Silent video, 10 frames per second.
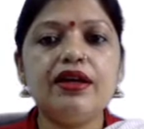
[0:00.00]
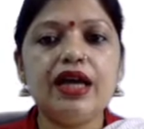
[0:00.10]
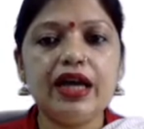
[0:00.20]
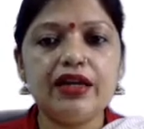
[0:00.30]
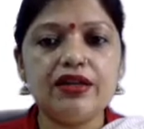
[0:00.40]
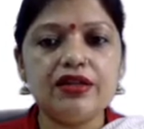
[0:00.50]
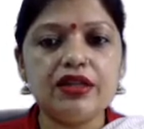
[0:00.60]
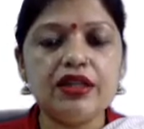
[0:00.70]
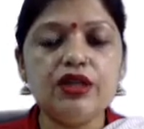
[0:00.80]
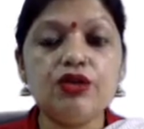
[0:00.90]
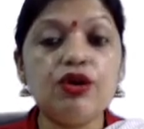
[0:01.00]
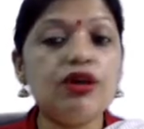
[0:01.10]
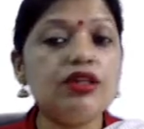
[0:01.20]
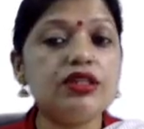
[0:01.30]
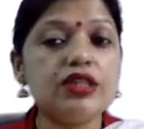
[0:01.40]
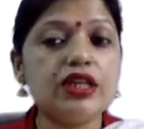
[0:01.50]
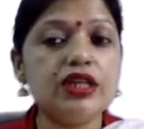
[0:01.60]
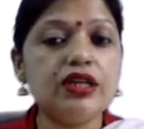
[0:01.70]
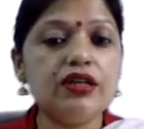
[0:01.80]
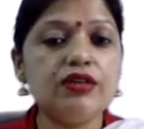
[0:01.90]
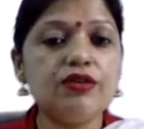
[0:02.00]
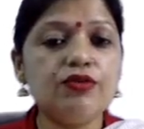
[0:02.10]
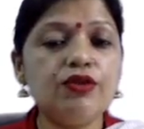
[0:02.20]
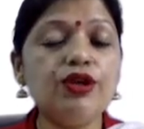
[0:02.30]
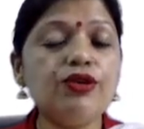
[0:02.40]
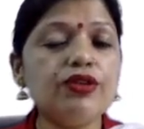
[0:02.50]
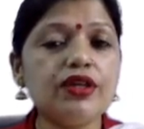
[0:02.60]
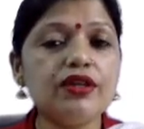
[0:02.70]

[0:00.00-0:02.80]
angry or scared? What do you think?